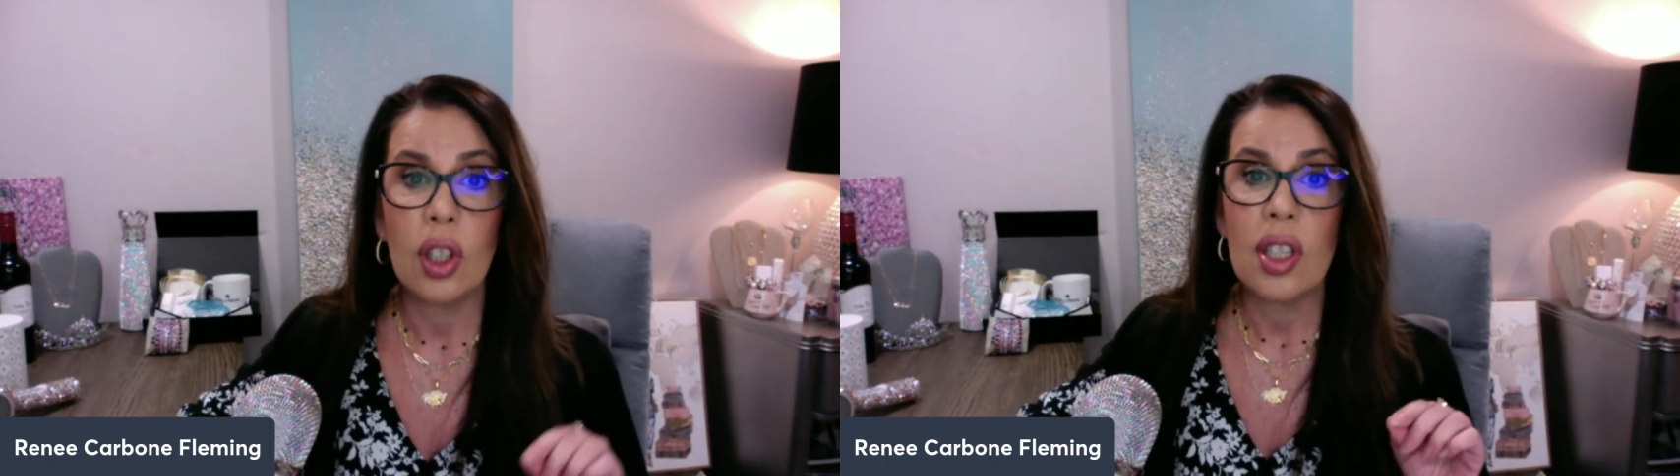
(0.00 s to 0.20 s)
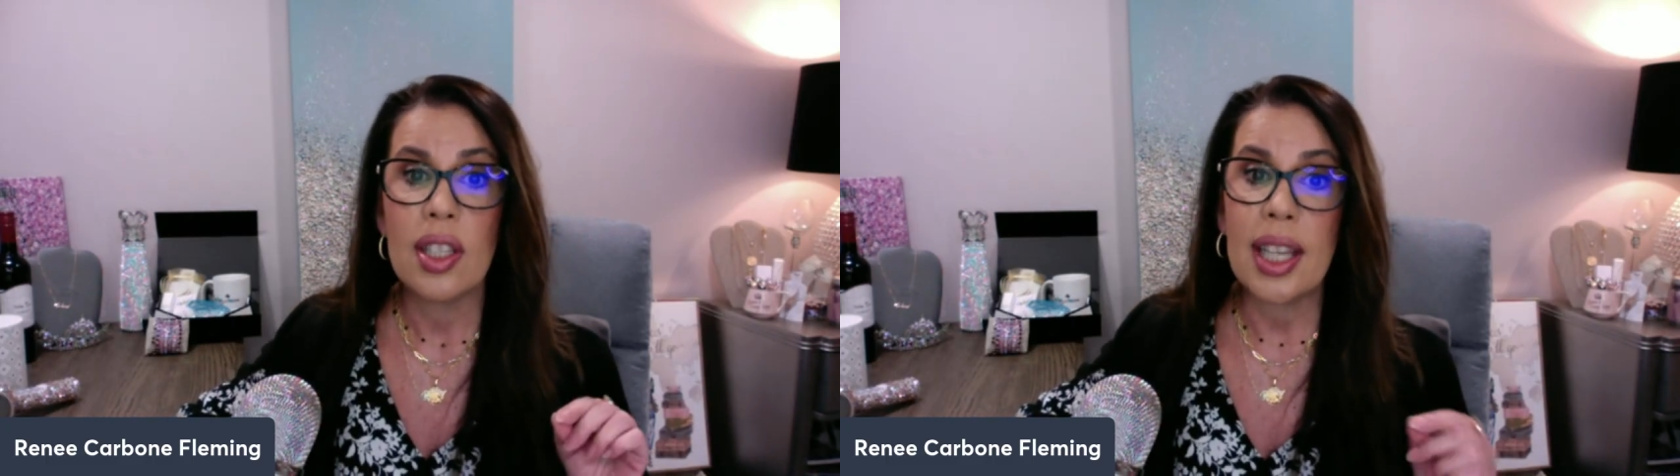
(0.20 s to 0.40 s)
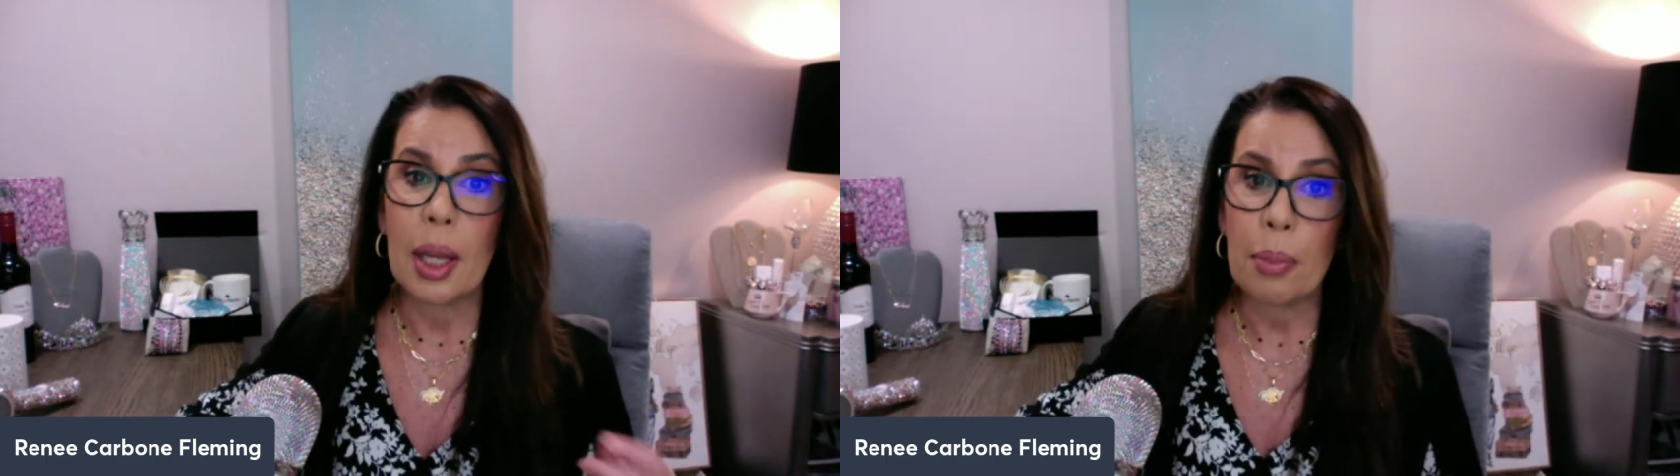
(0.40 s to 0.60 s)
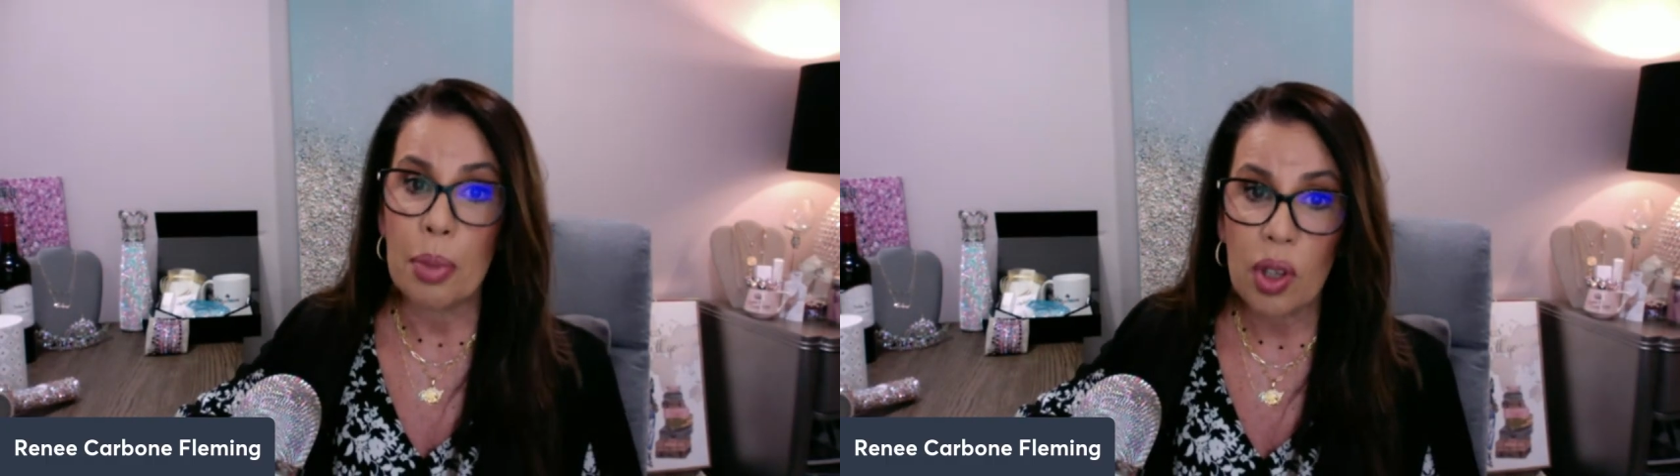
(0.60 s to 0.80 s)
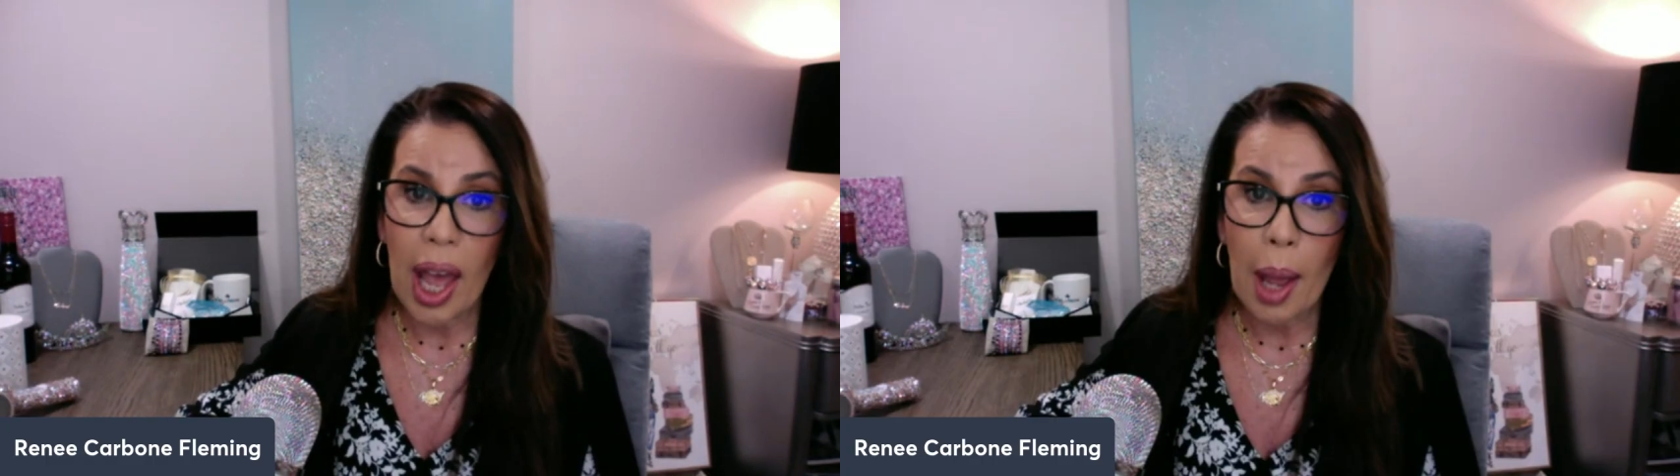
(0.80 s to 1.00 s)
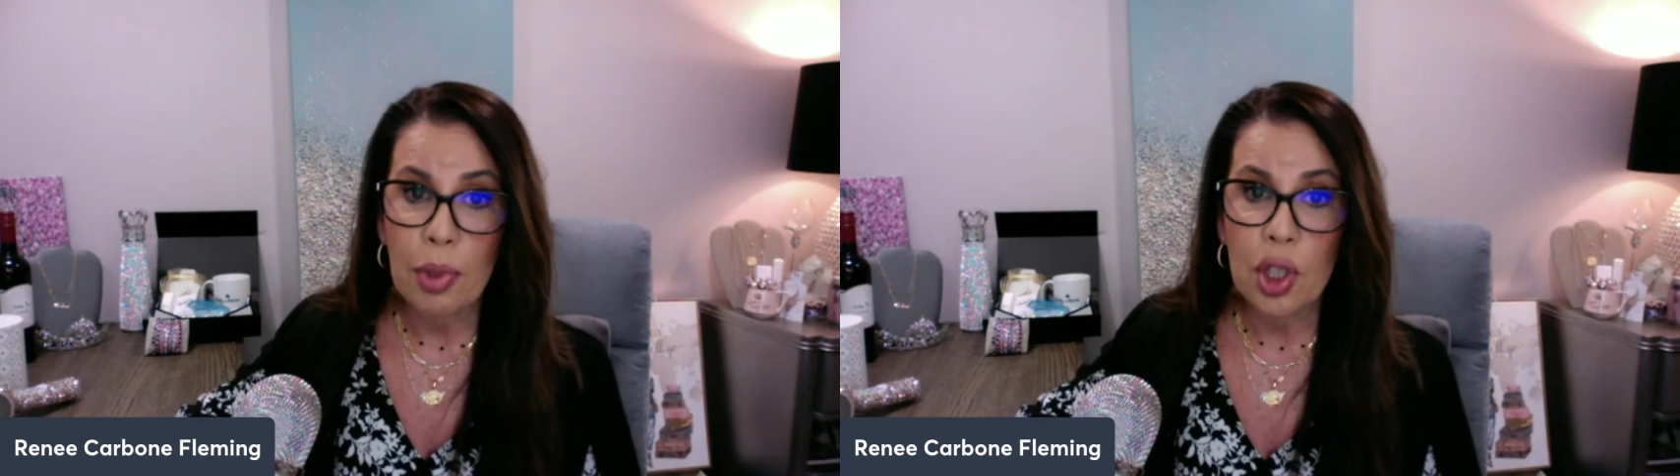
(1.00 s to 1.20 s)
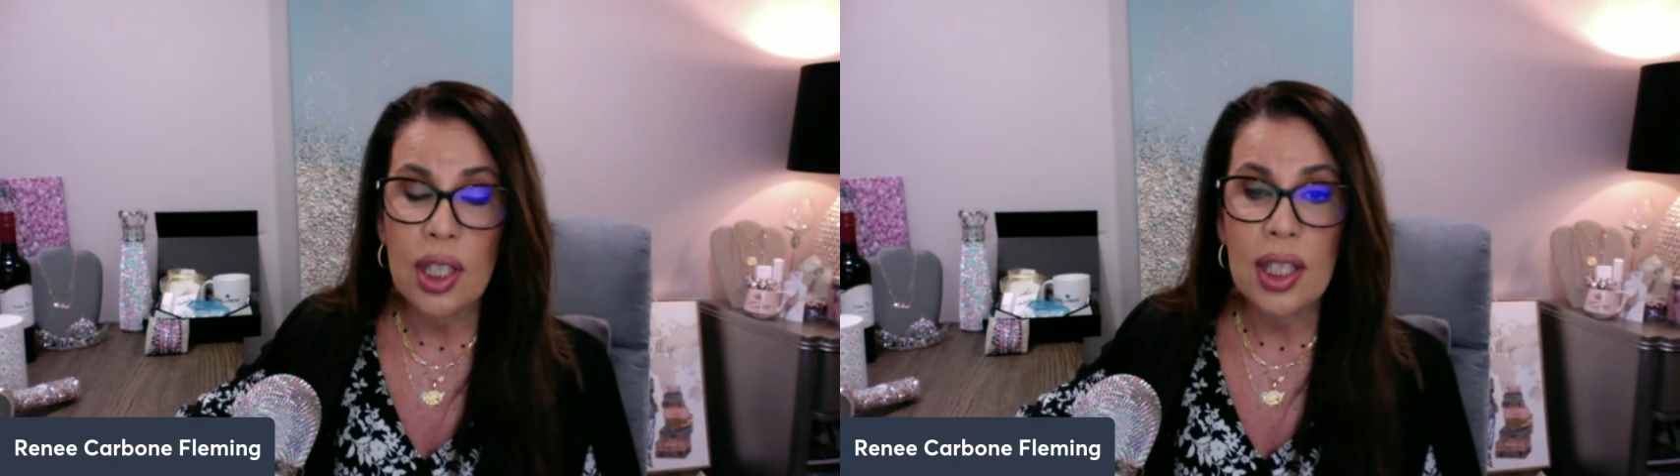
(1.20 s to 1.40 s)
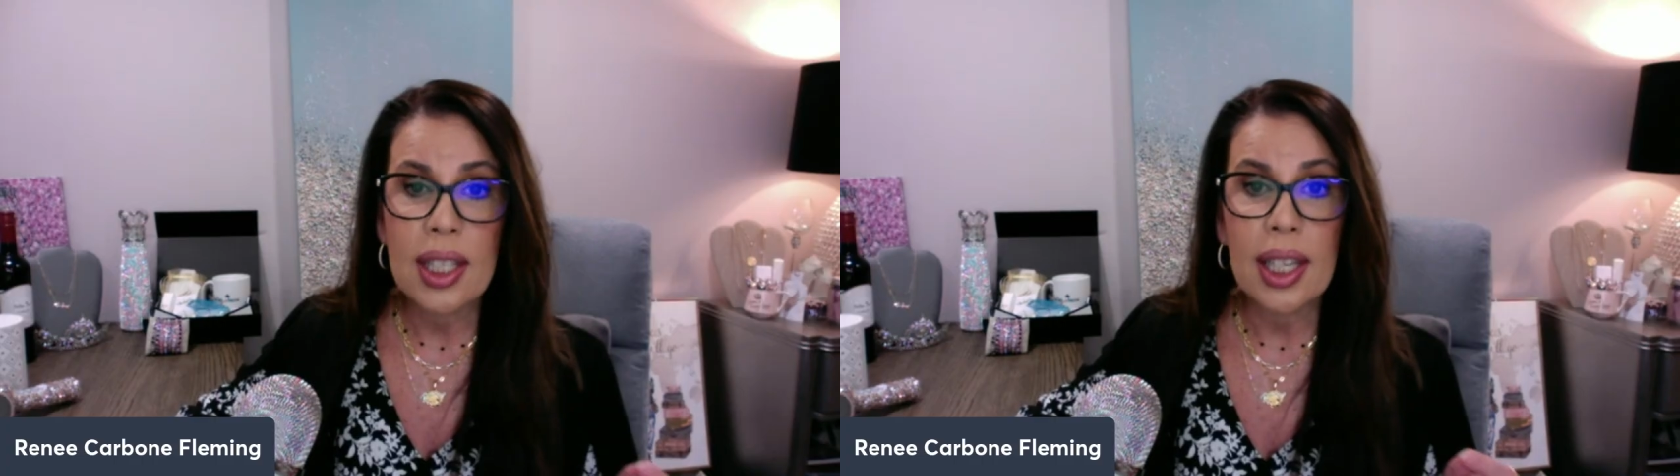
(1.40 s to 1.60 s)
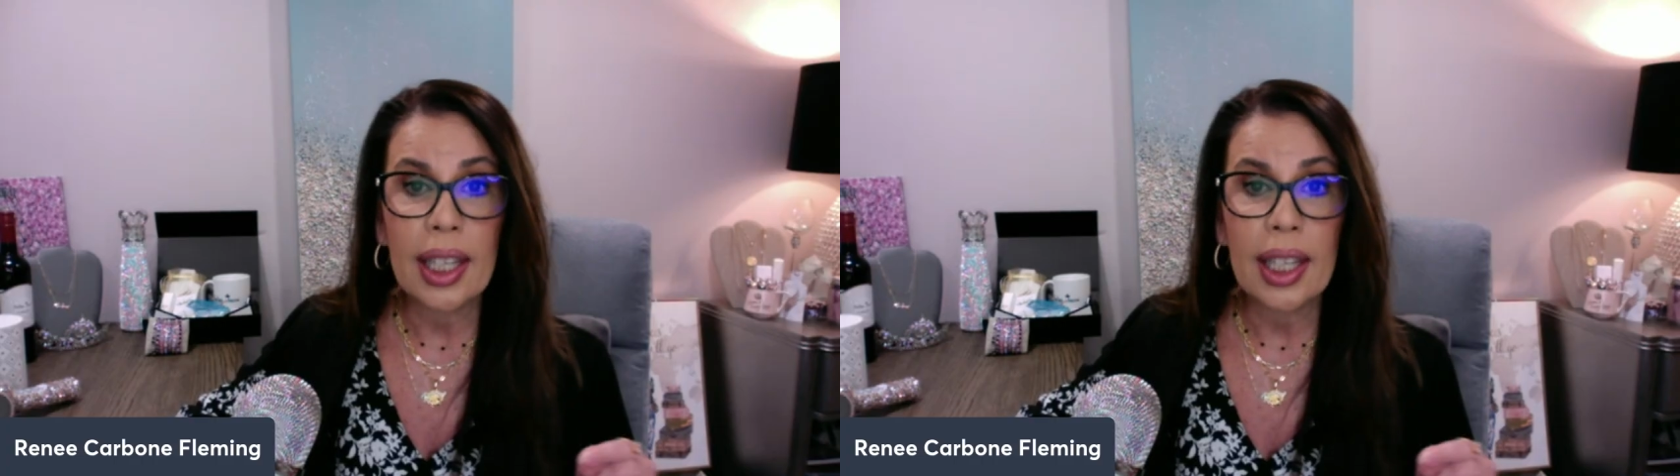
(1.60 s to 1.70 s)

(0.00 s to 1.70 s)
sample captions,